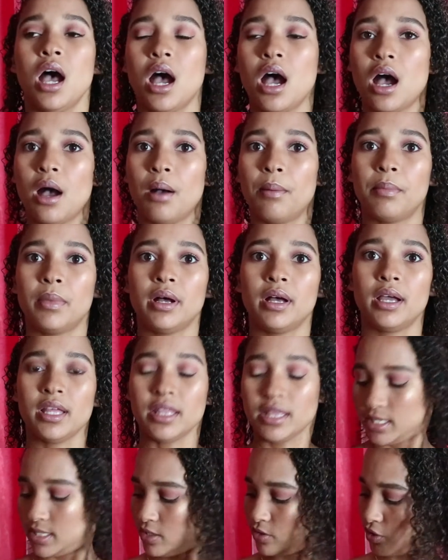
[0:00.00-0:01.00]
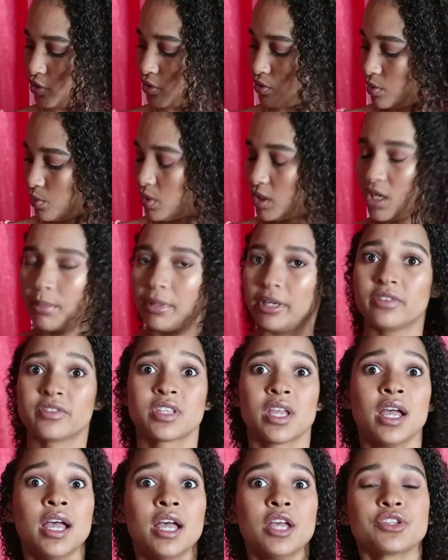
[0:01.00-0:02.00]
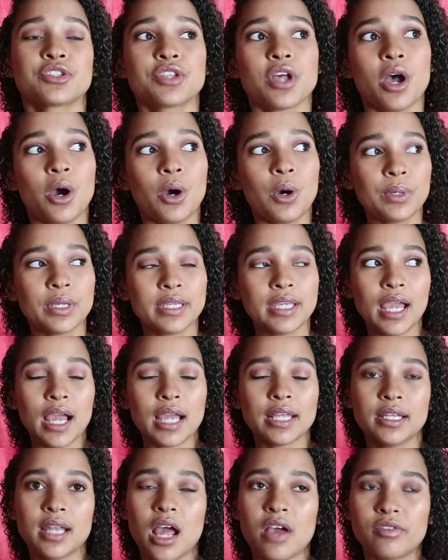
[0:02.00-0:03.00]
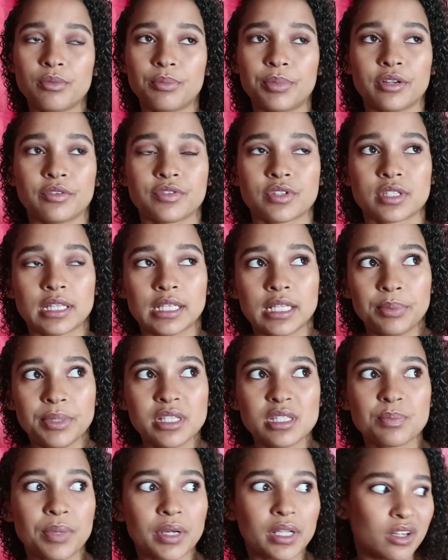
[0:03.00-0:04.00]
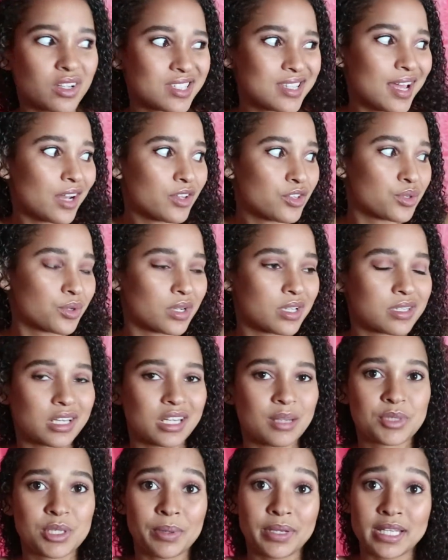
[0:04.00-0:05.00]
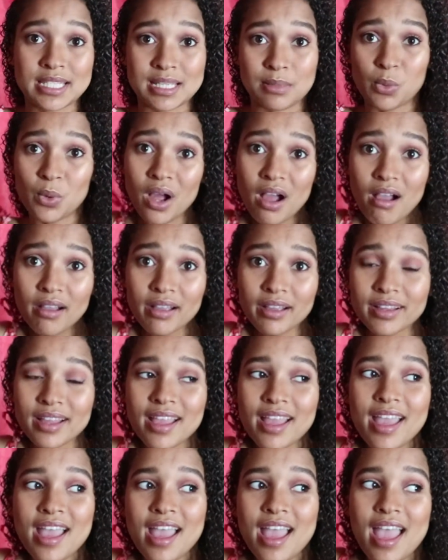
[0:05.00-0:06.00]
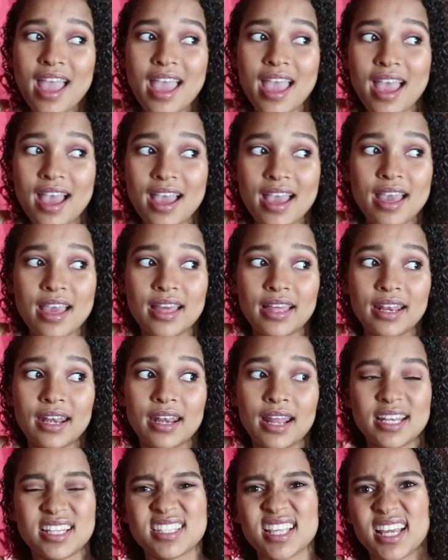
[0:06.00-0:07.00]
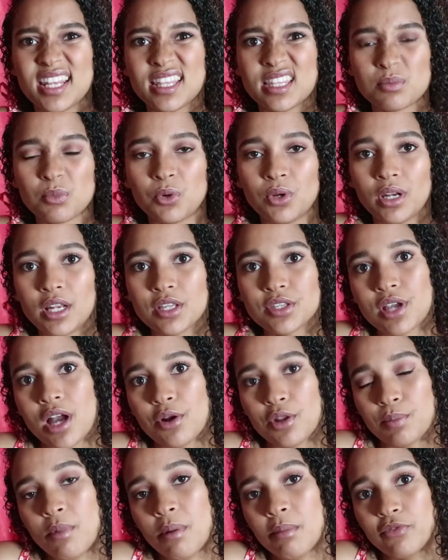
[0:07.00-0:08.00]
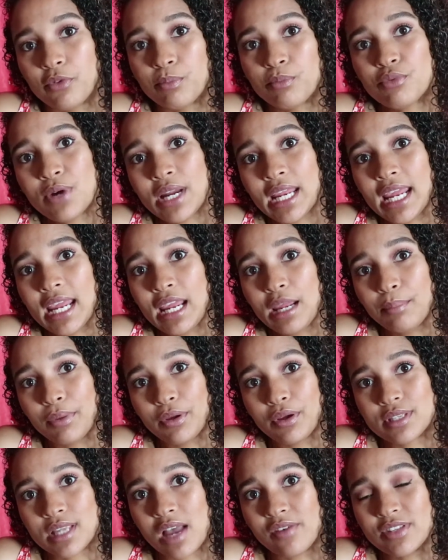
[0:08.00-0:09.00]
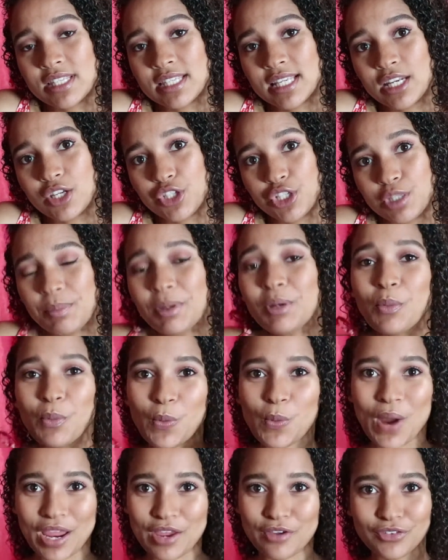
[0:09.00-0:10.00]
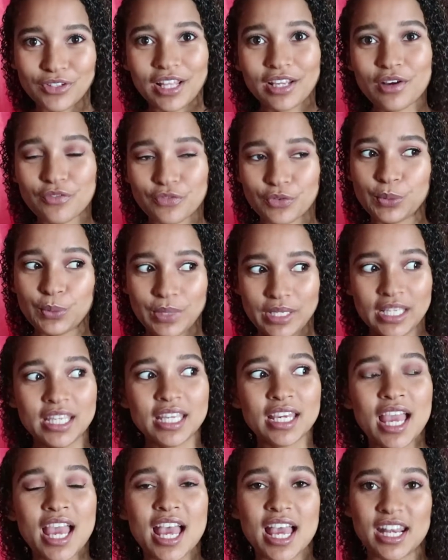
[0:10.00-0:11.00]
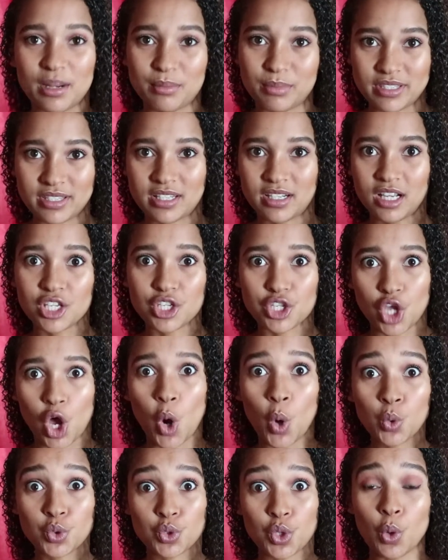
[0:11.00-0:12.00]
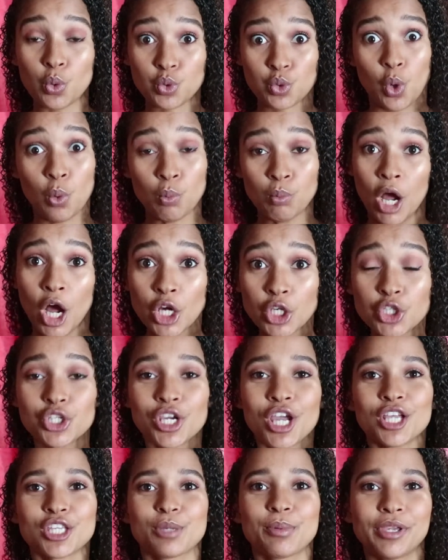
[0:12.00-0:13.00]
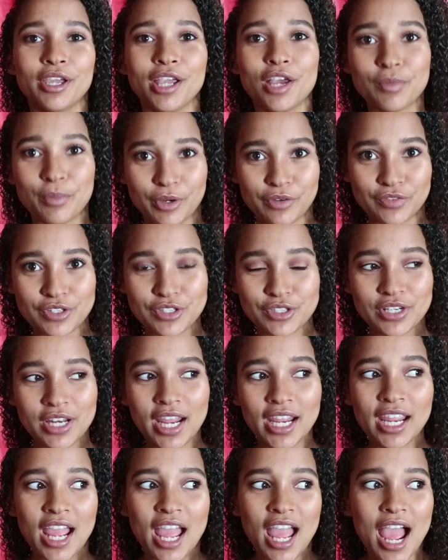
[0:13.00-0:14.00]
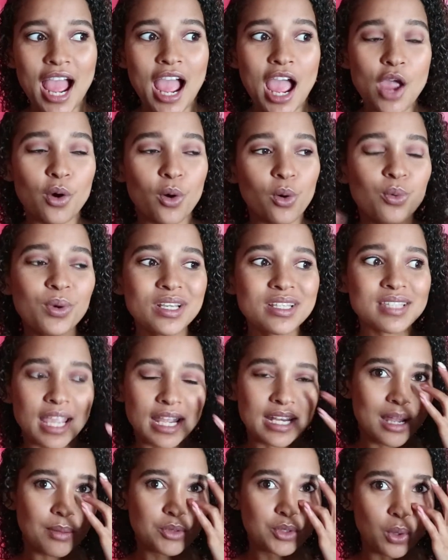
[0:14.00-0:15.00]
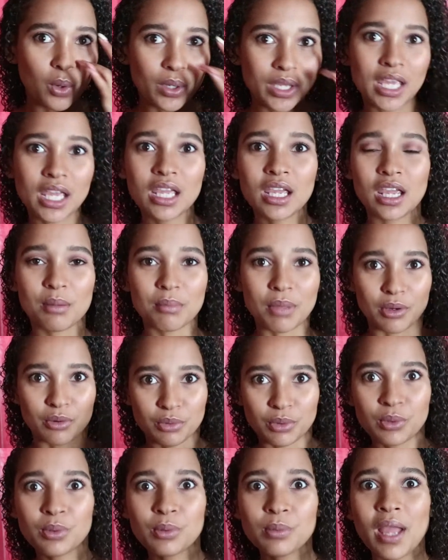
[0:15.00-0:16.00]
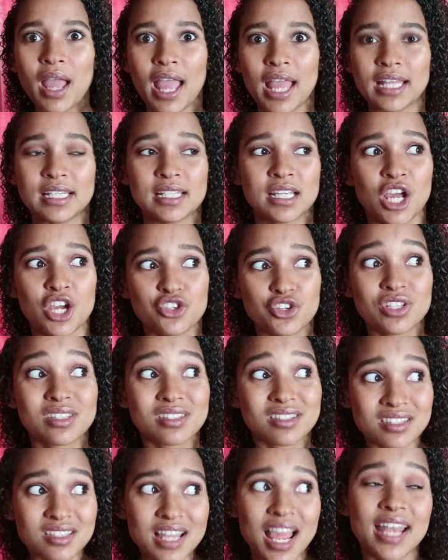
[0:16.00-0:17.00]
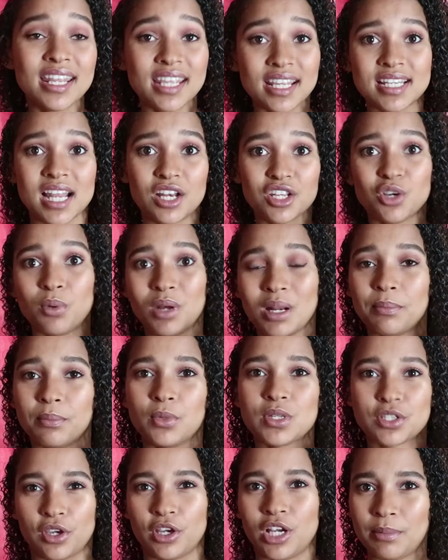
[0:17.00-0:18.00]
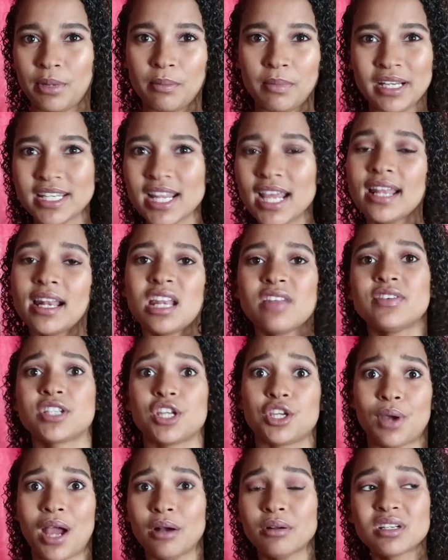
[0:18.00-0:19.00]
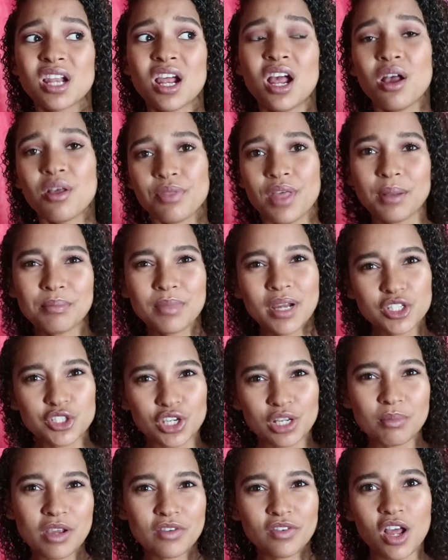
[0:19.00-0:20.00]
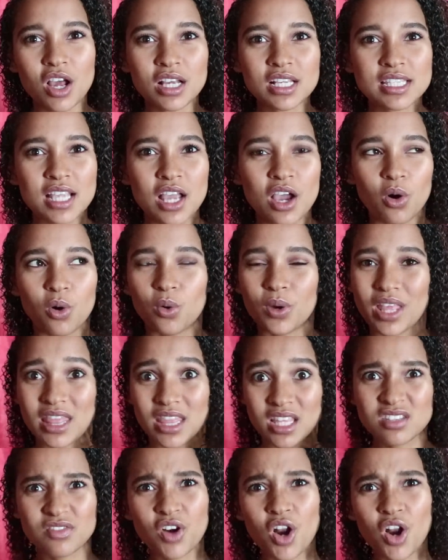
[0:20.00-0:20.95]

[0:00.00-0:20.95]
And these things are so hard in my nerves. So, yeah, I did have a bit of sleepies, but last night I just couldn't sleep, so I did some work. And I decided this morning to start with mom for Brittany because I haven't seen her. She's been away for like a full week and I missed her so much. So we're gonna have breakfast today. I always end up talking in my room and just standing and telling you what's going on about my day, and I never take you out that much in my vlogs or in this